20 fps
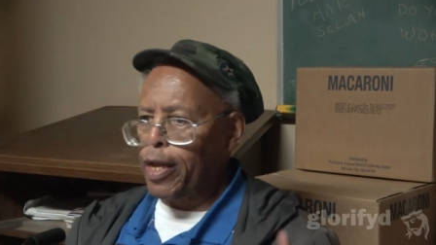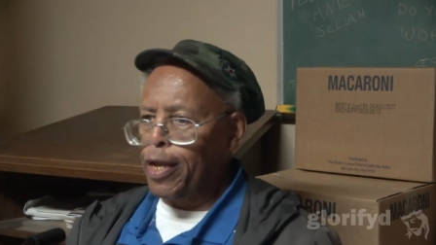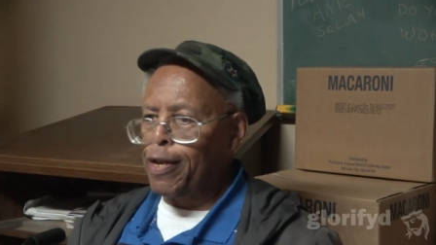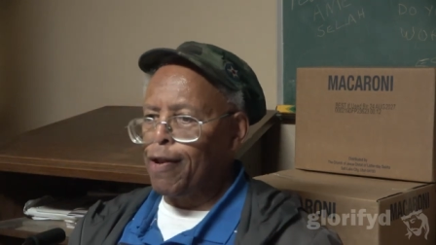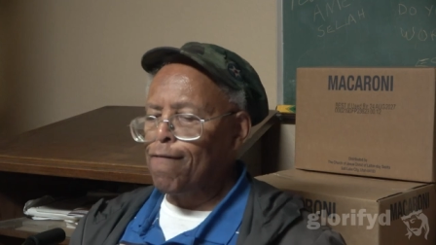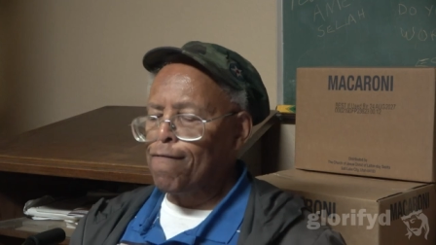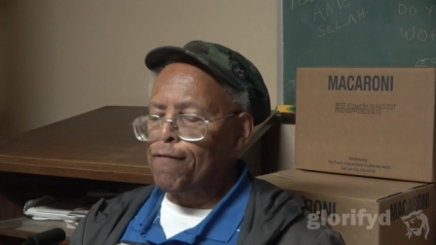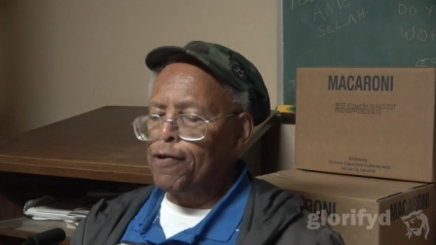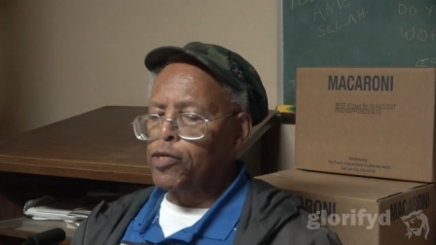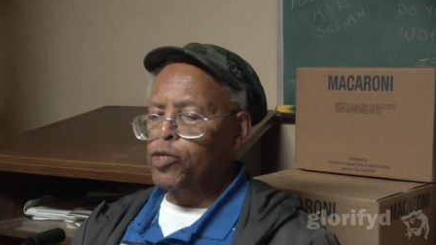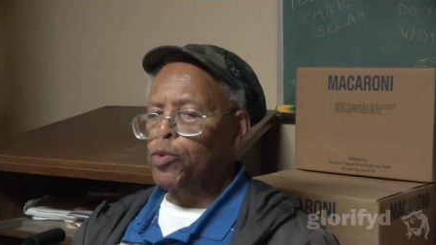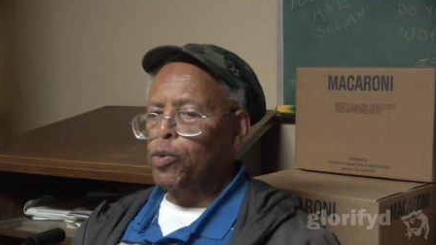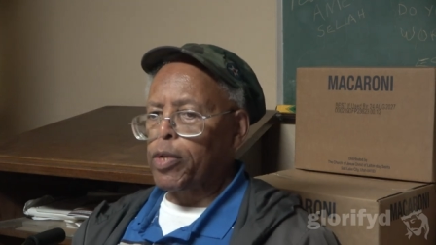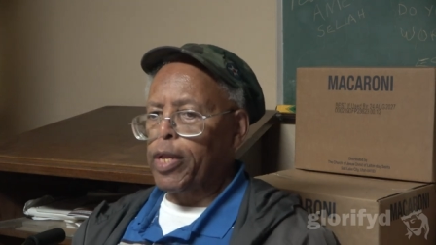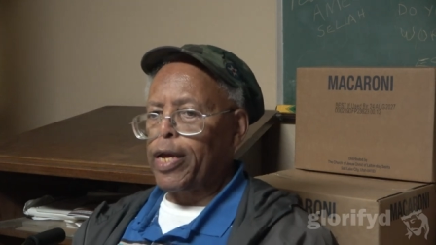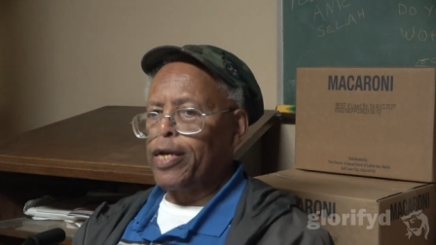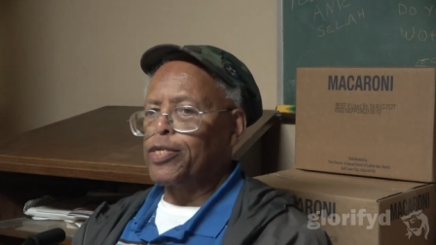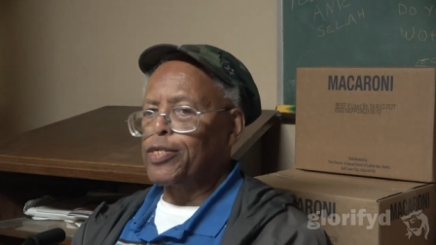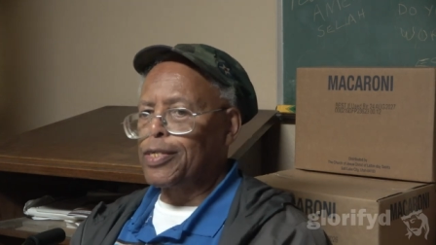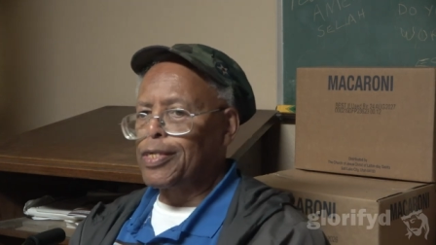individual
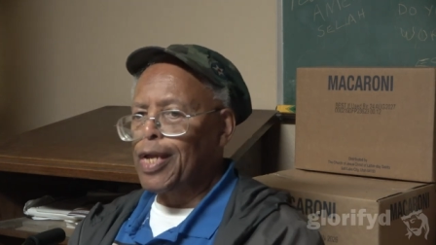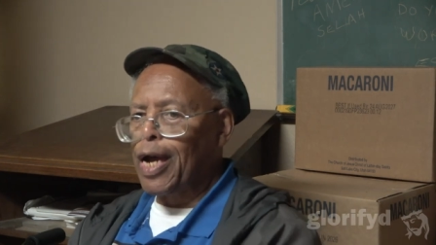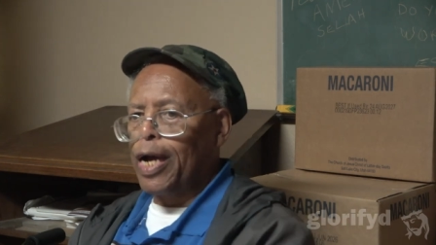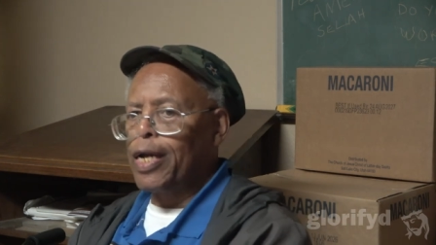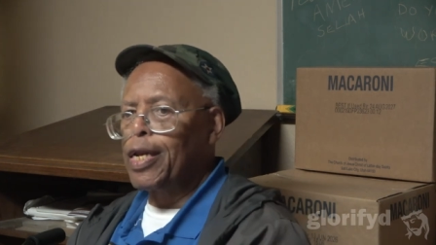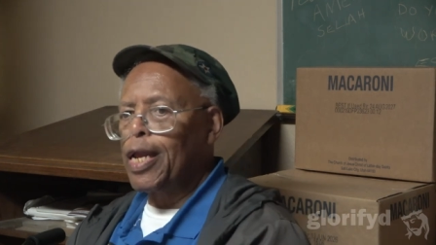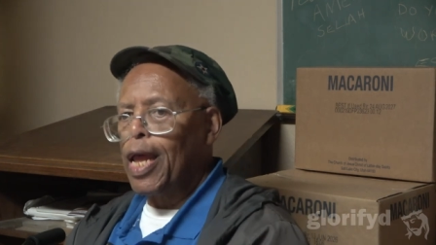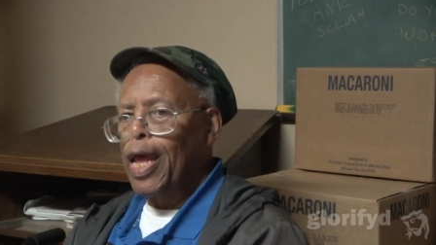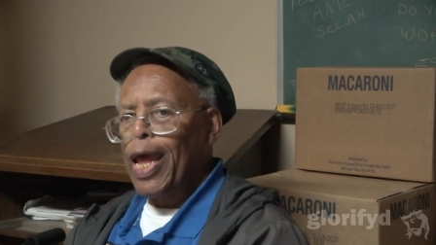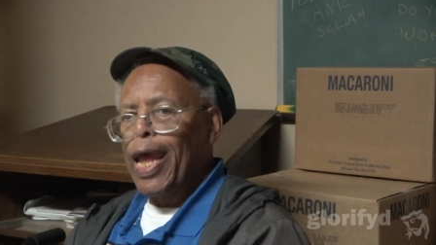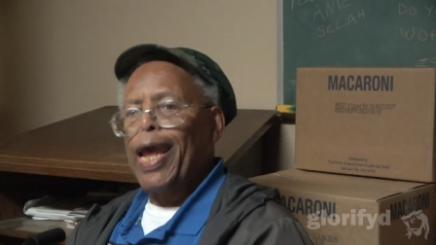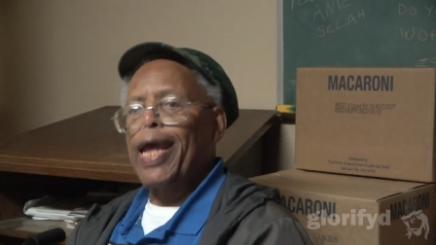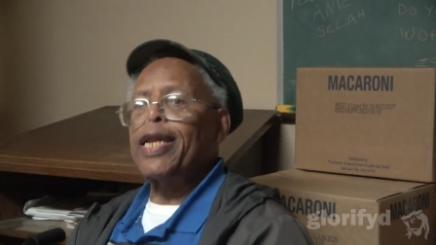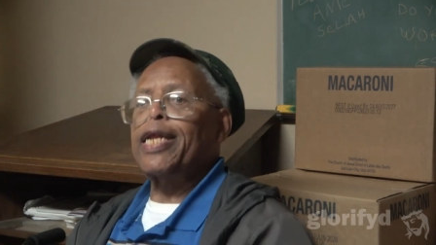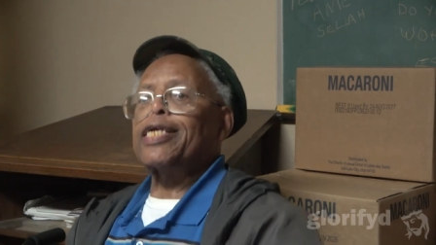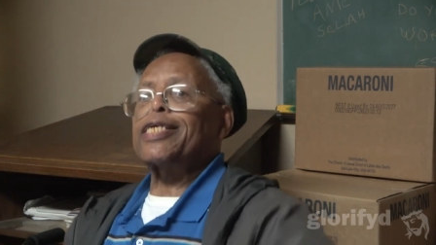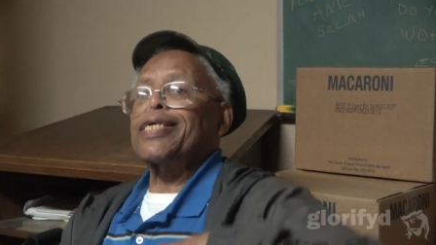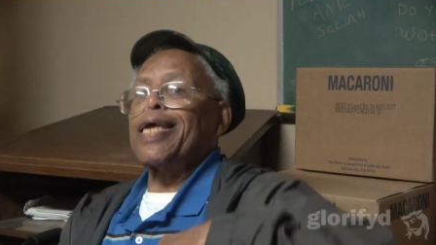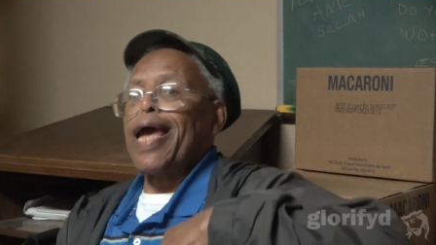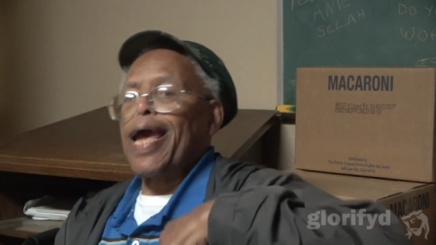has done, and
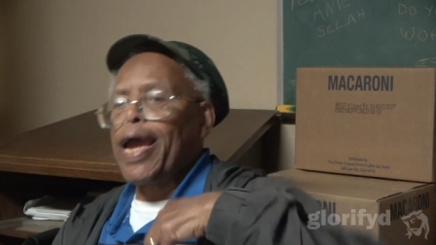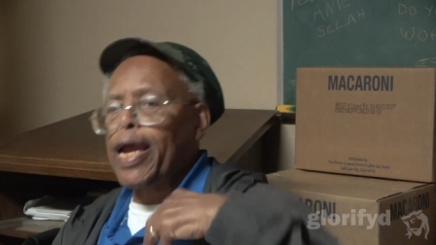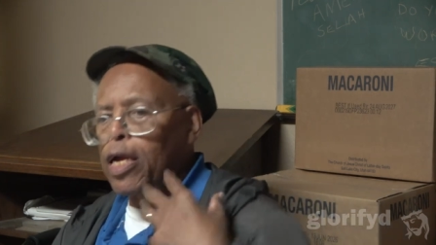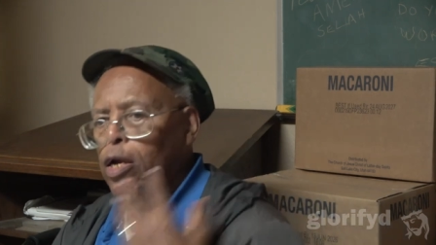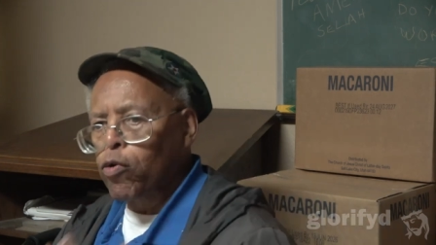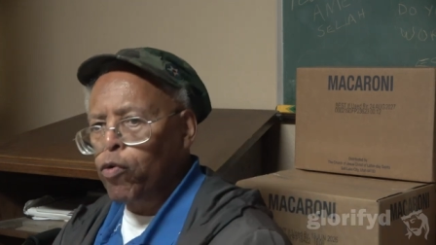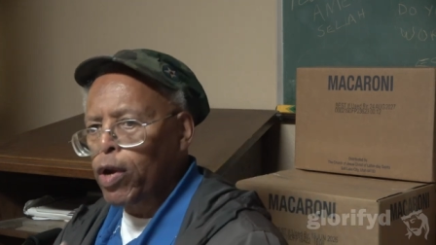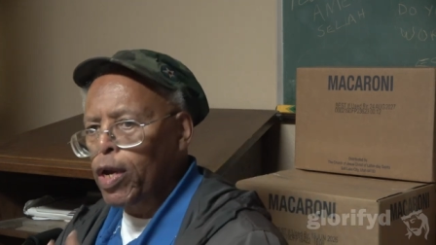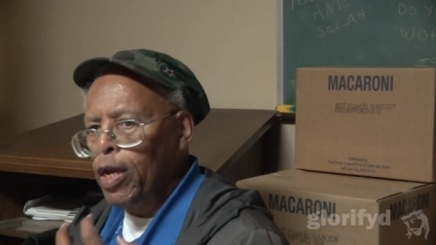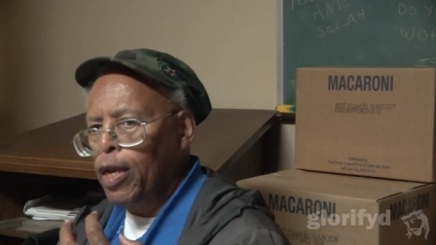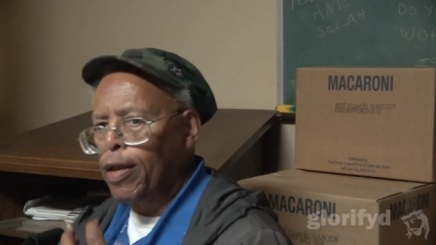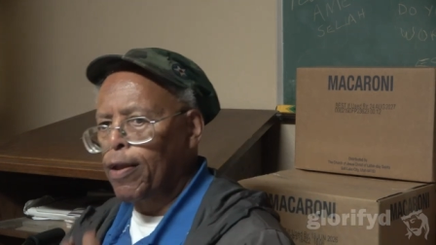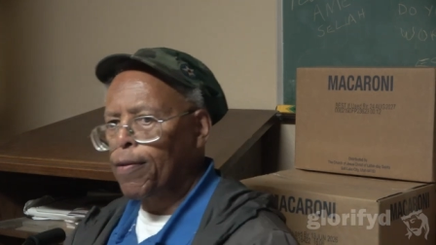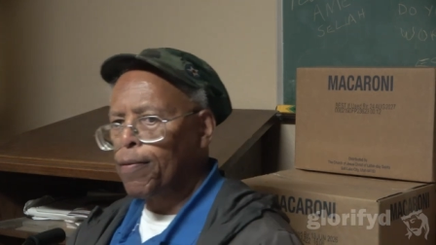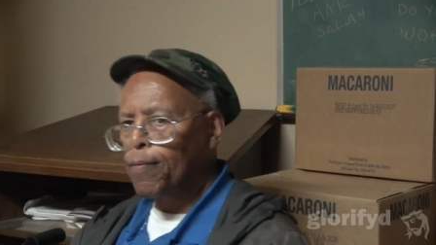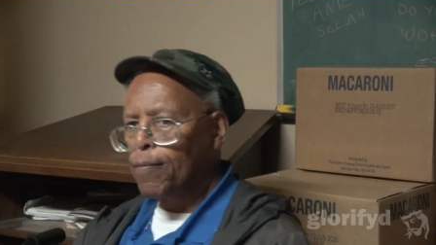he's angry.